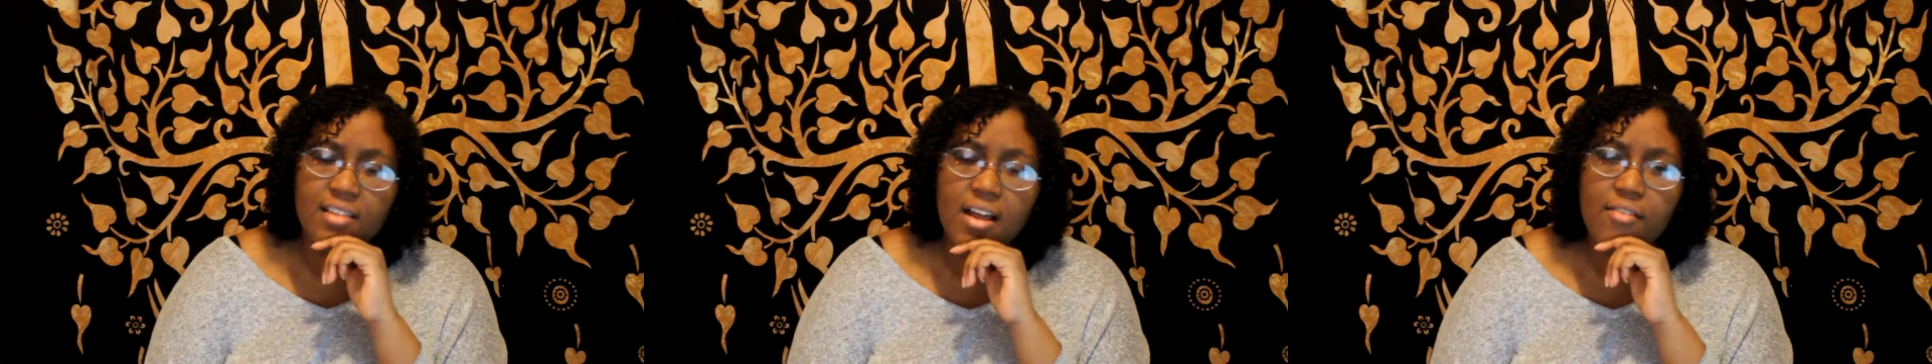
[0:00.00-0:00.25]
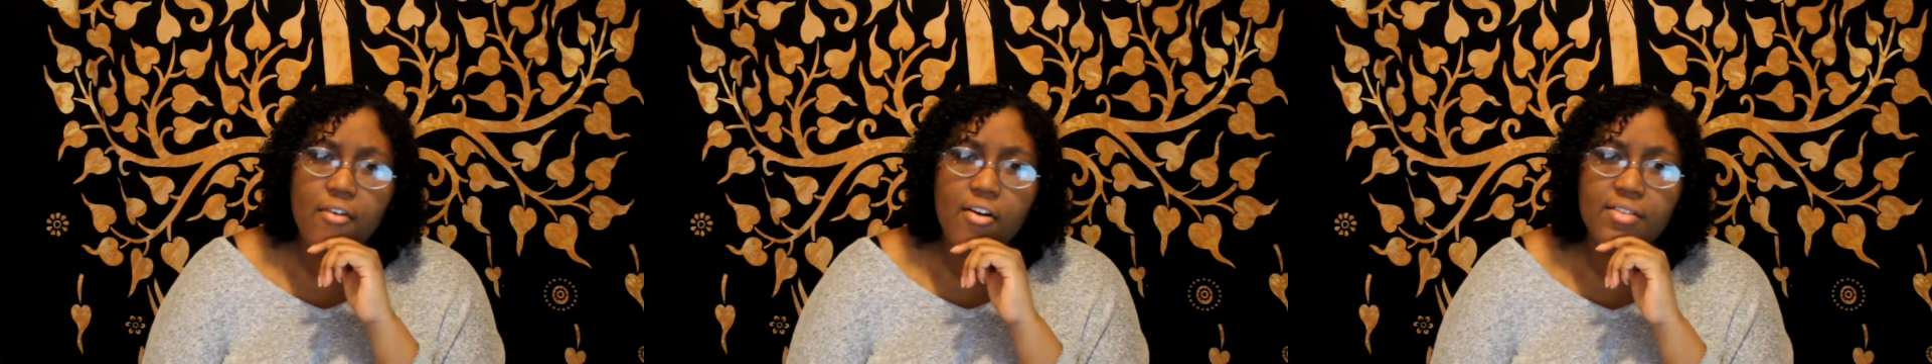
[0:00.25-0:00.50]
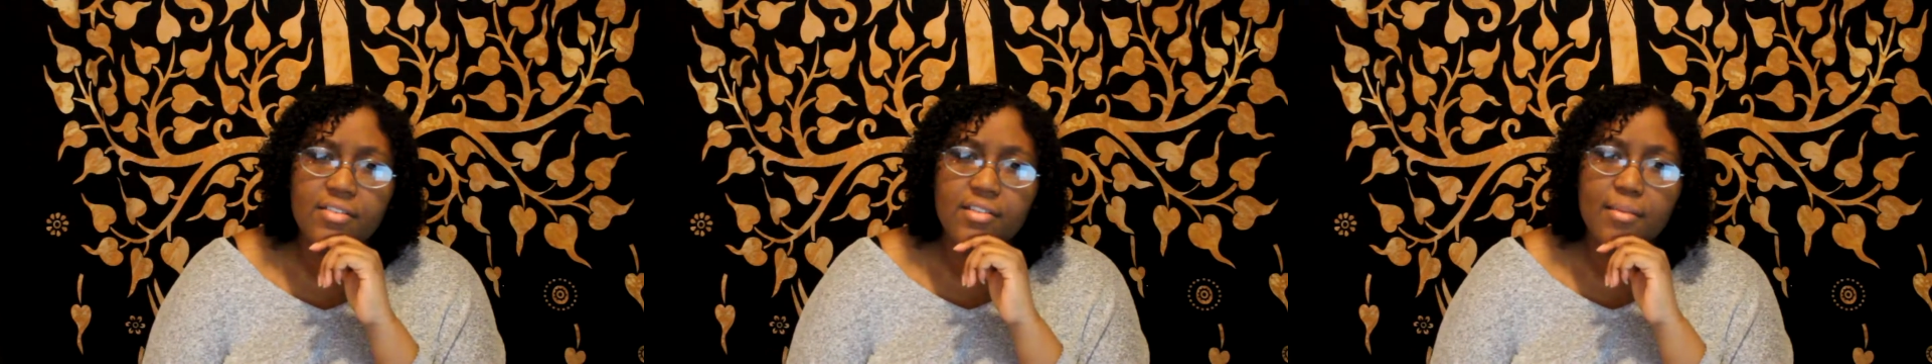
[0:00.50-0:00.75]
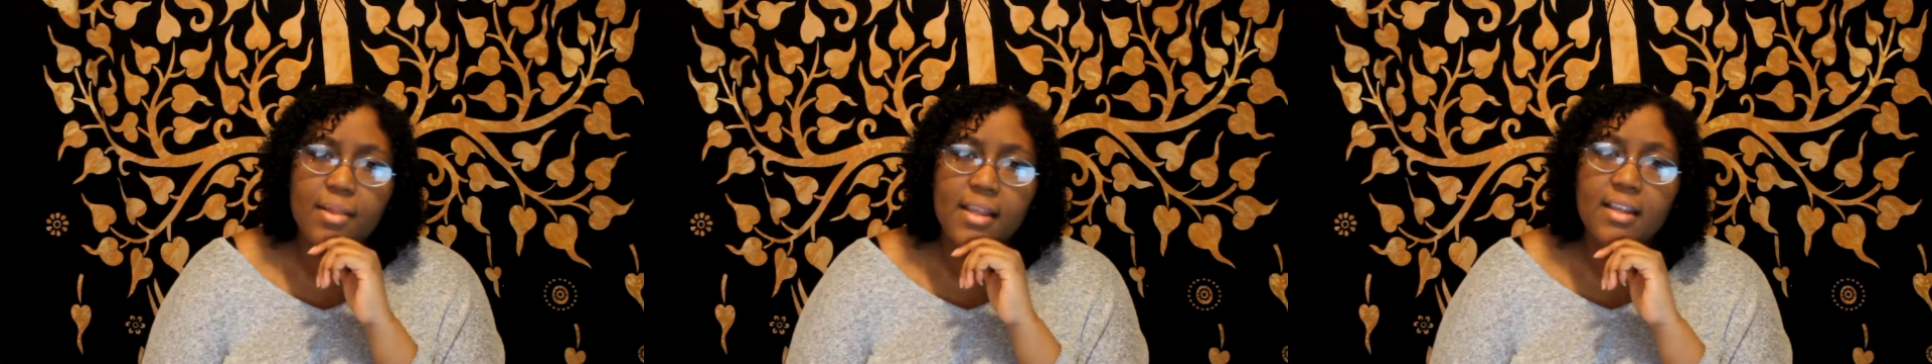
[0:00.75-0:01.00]
out of all the
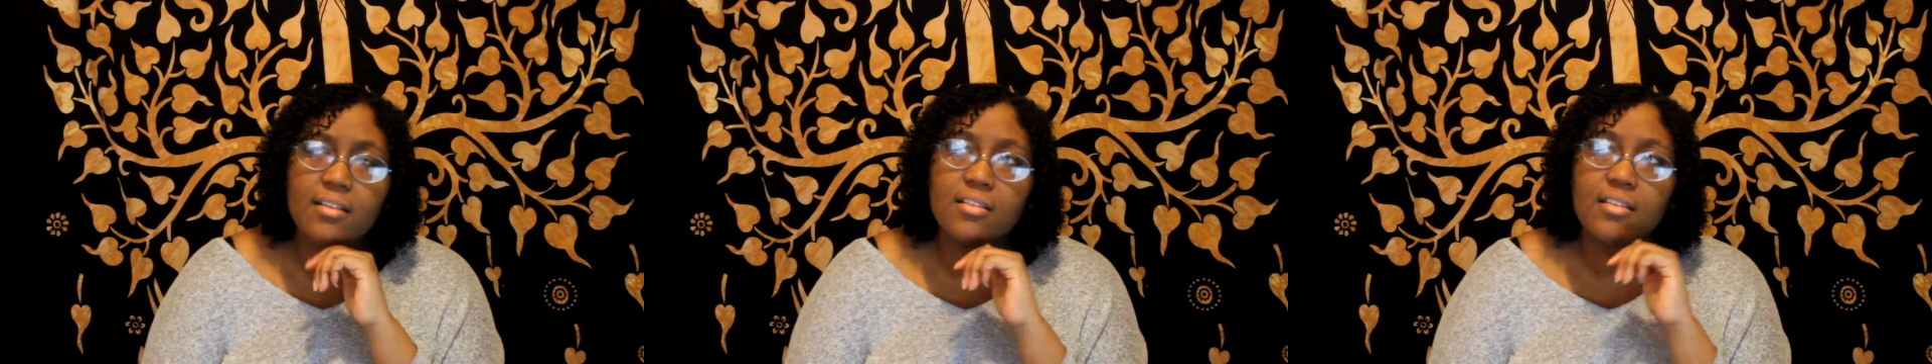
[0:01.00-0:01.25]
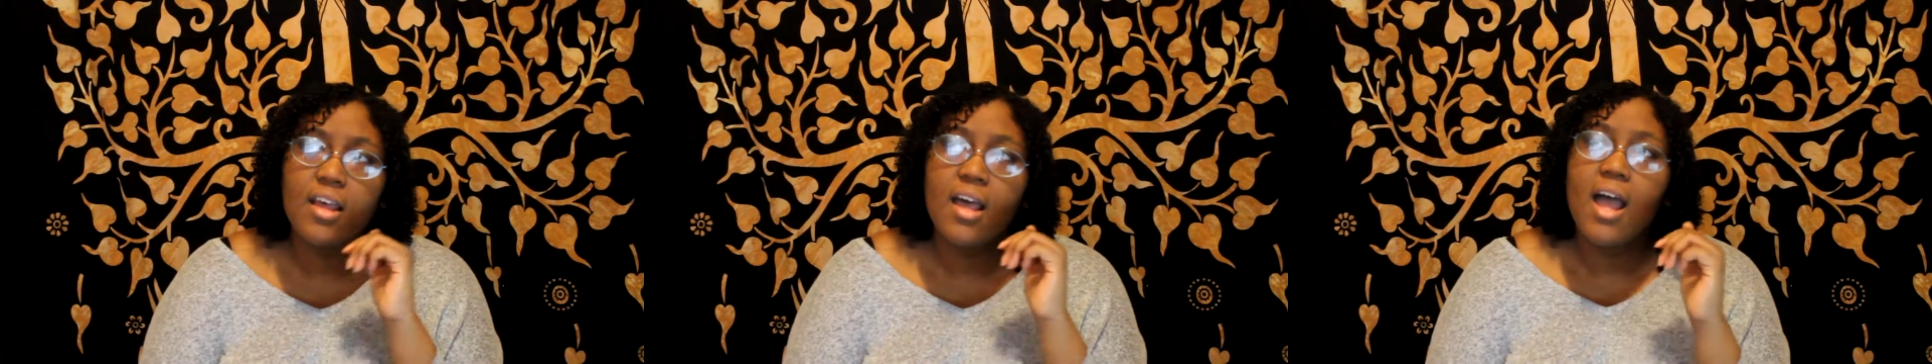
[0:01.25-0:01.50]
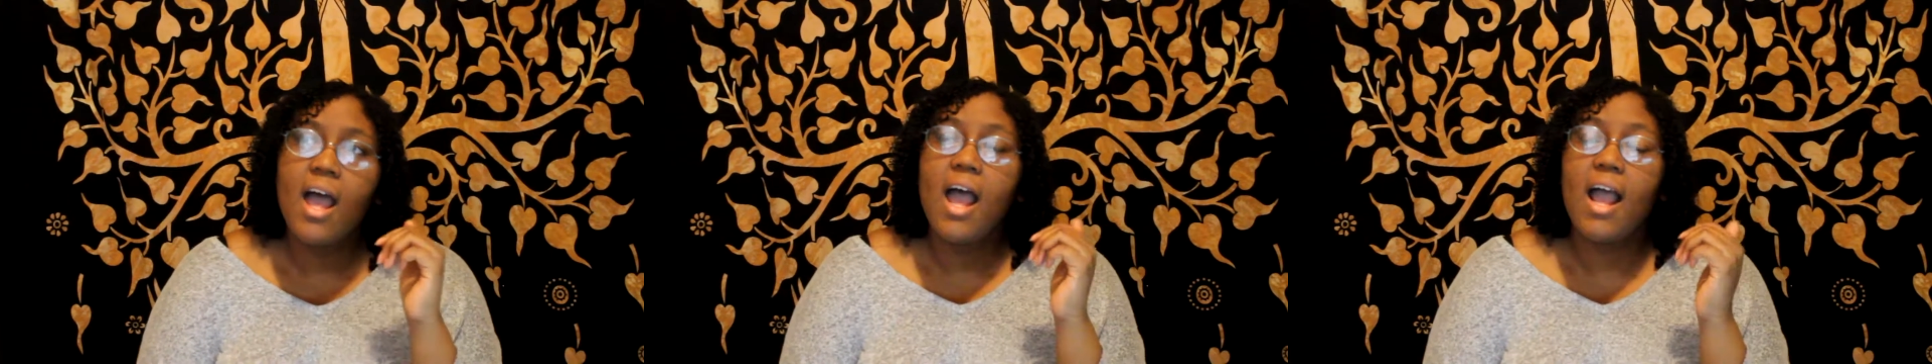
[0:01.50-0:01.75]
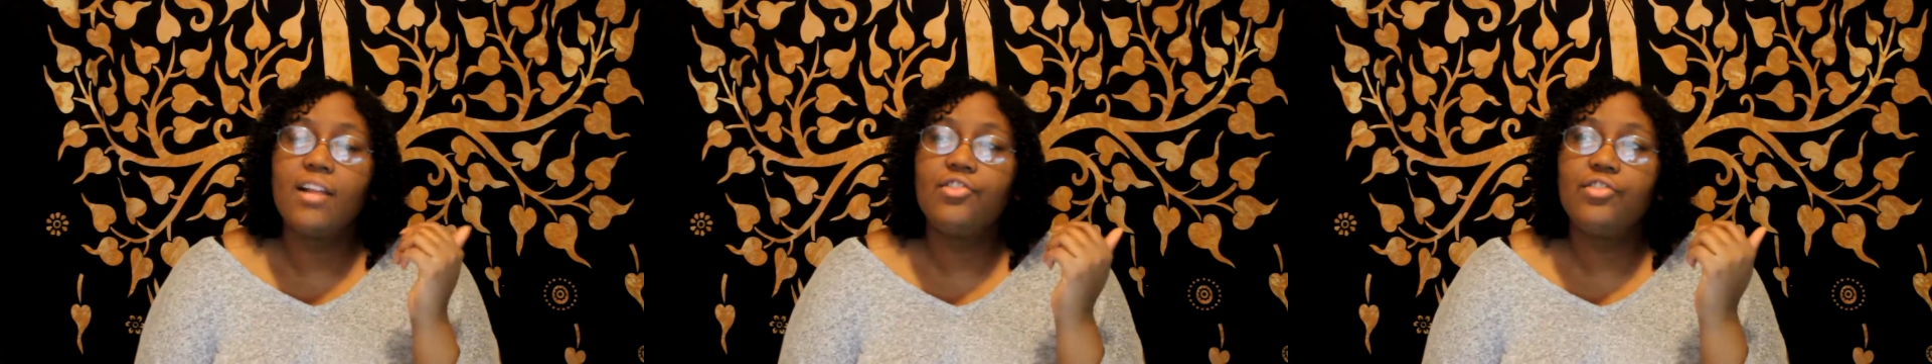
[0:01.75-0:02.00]
siblings,
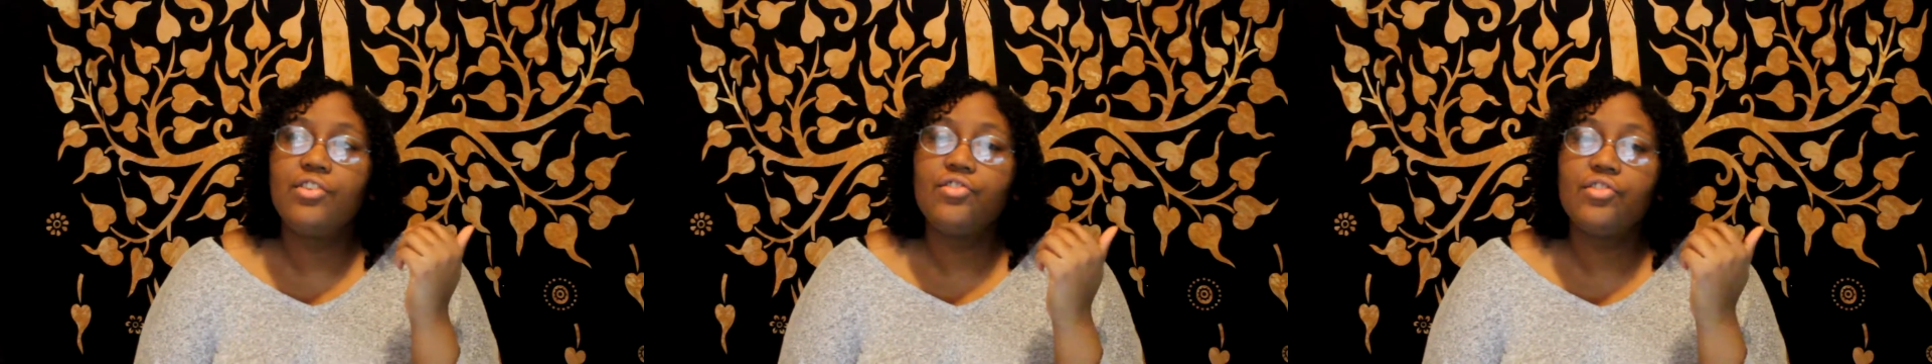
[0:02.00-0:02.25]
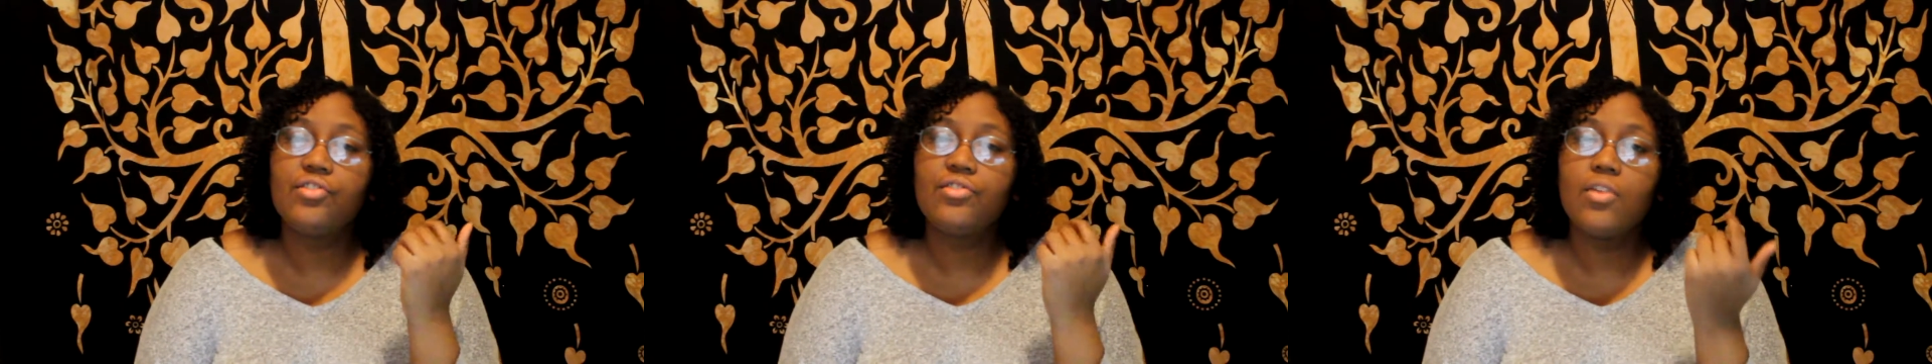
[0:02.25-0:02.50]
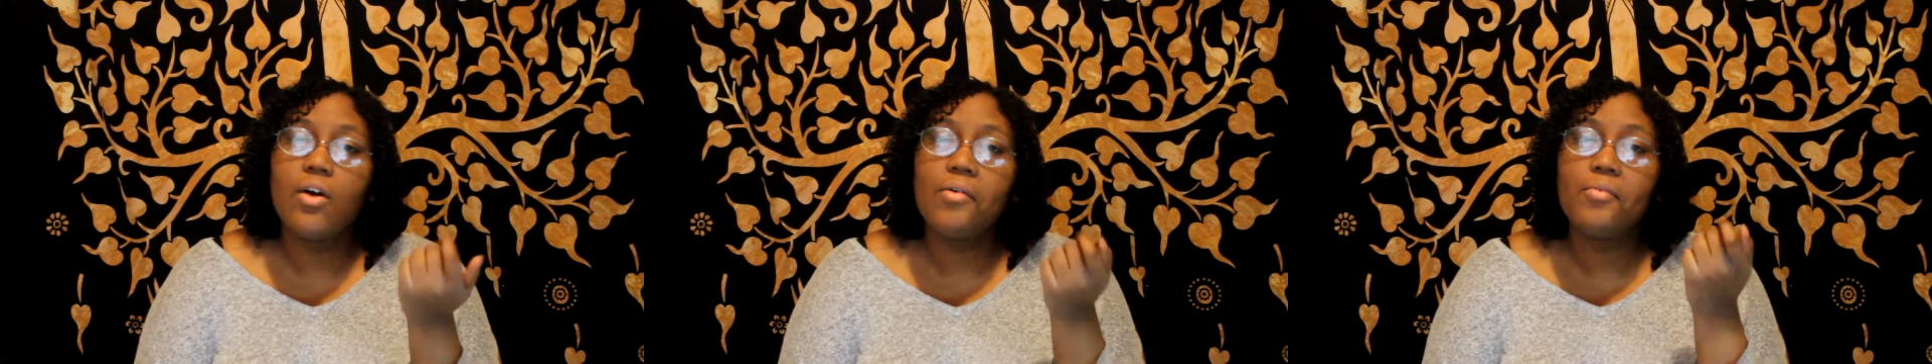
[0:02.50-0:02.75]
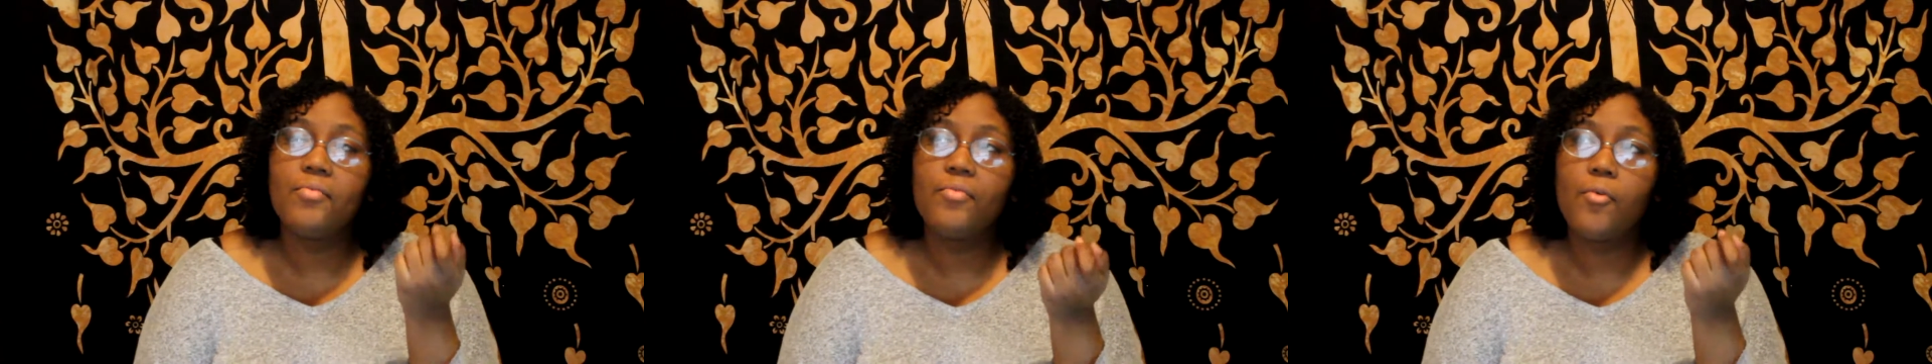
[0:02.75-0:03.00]
and she's just
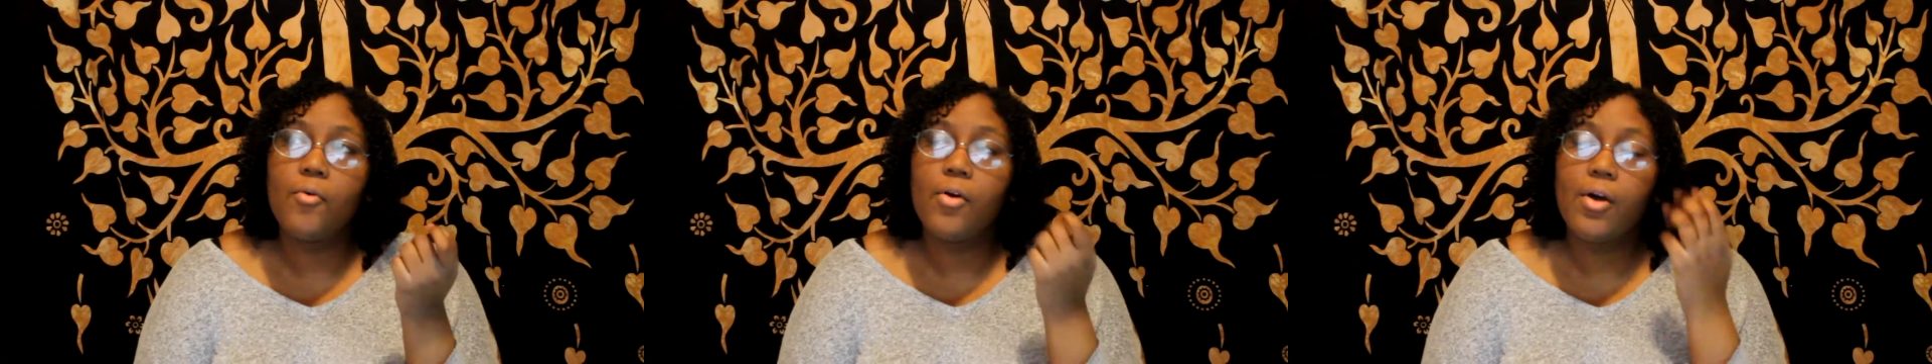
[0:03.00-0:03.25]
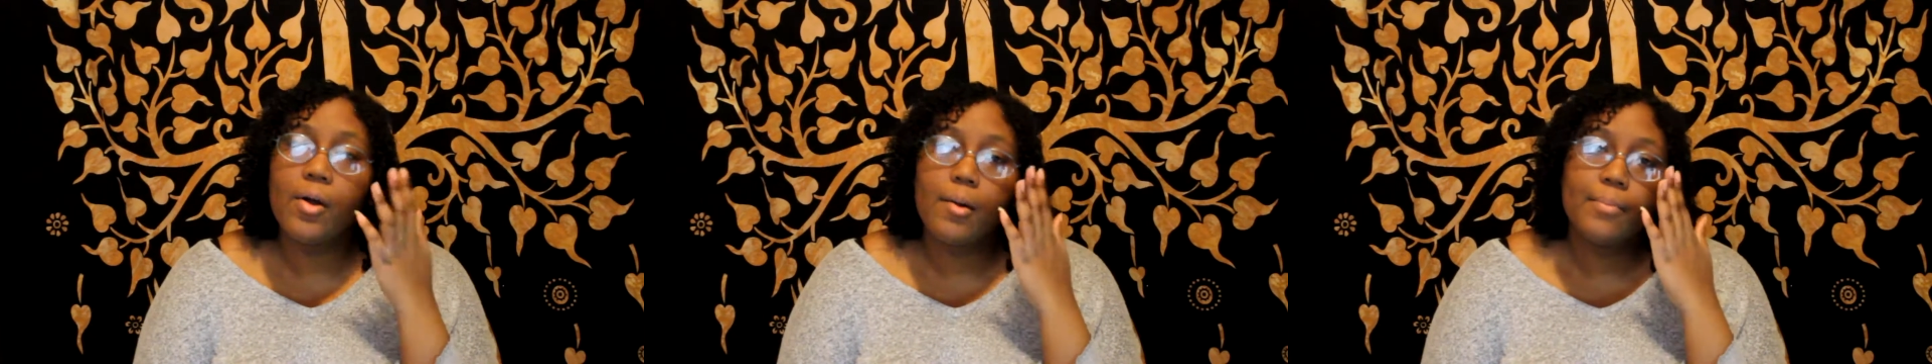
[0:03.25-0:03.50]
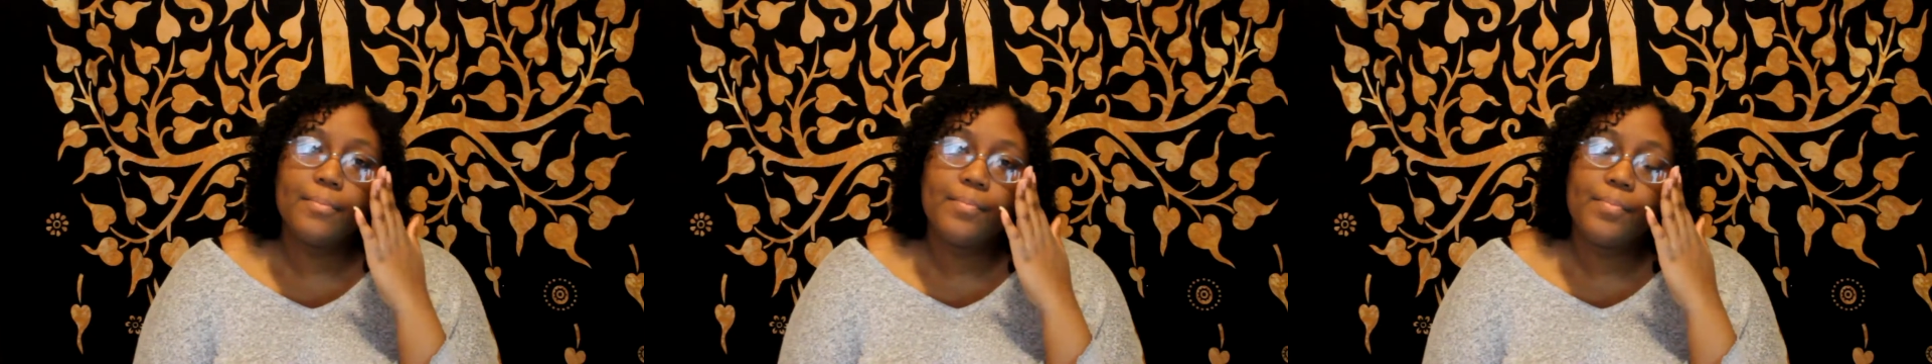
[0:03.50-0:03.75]
known for